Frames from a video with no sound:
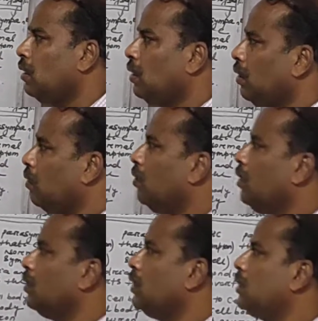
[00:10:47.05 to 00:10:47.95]
Now
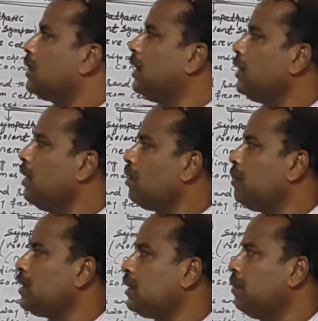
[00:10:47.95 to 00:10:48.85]
this central
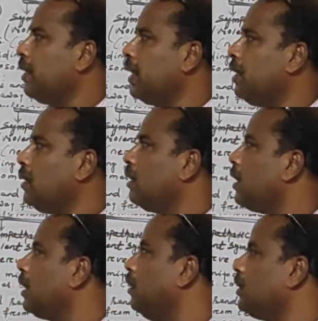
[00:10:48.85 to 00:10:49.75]
nervous system again
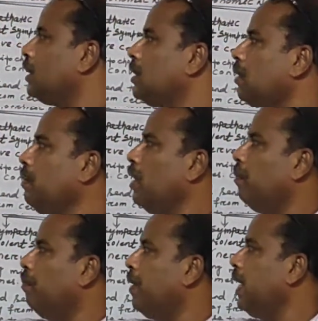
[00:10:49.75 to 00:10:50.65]
consists of
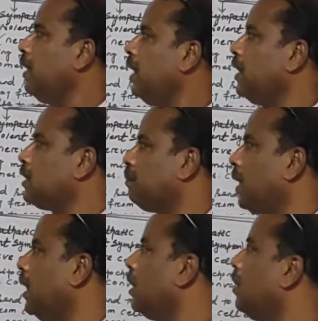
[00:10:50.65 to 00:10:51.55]
brain and
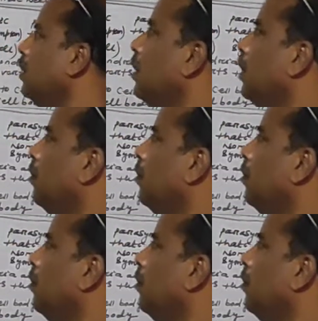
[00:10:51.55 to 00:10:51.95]
spinal cord.